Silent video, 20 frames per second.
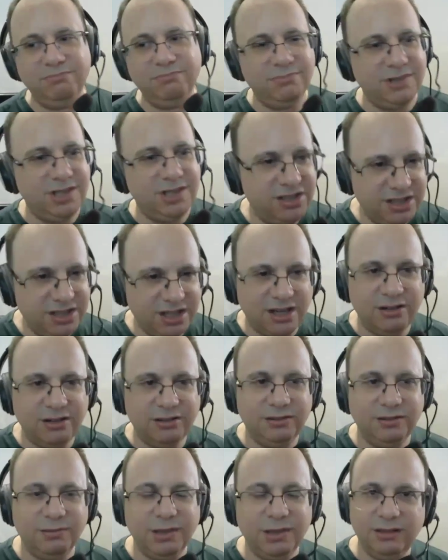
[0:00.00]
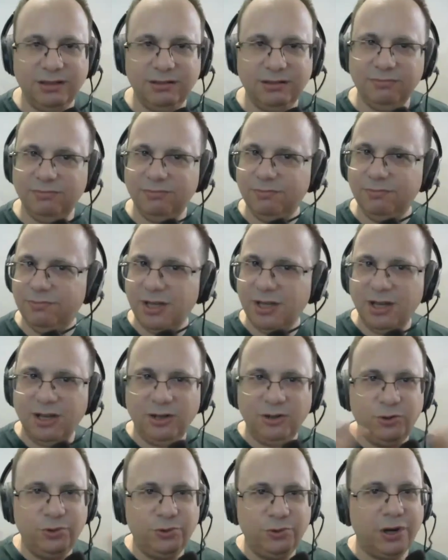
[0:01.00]
start with
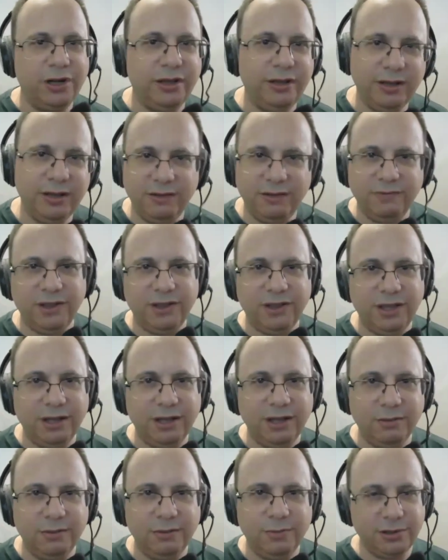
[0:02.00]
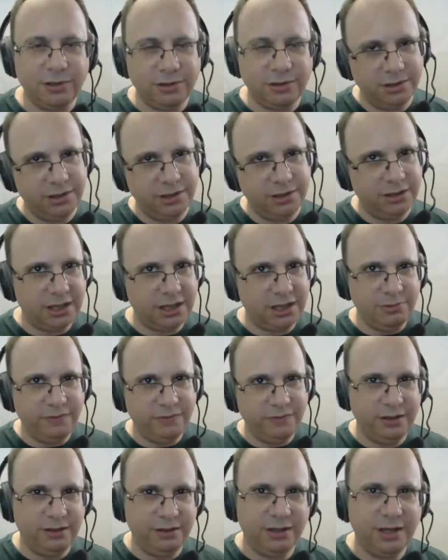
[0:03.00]
drawing everything on a board and like
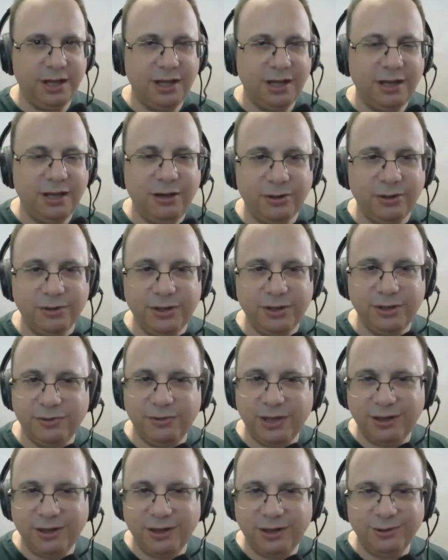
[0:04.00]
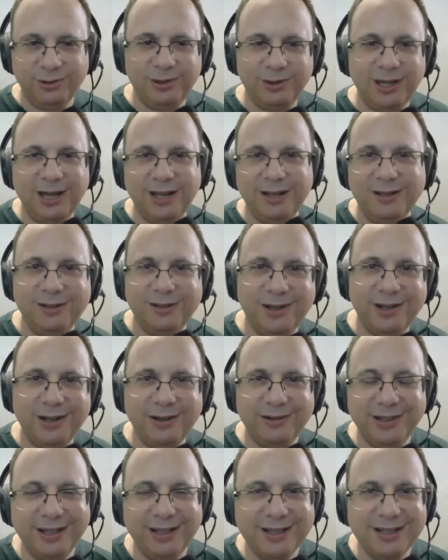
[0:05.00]
moving notes around or lines
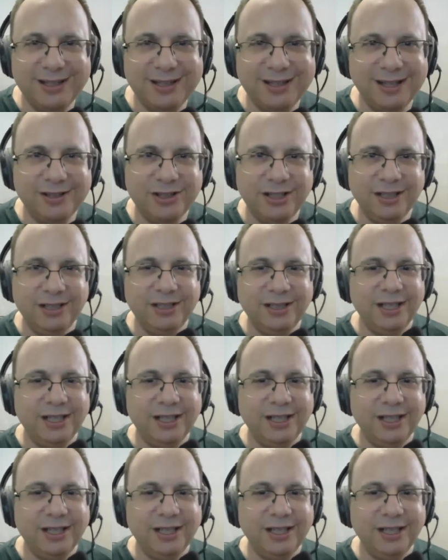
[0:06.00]
around in an Excel sheet.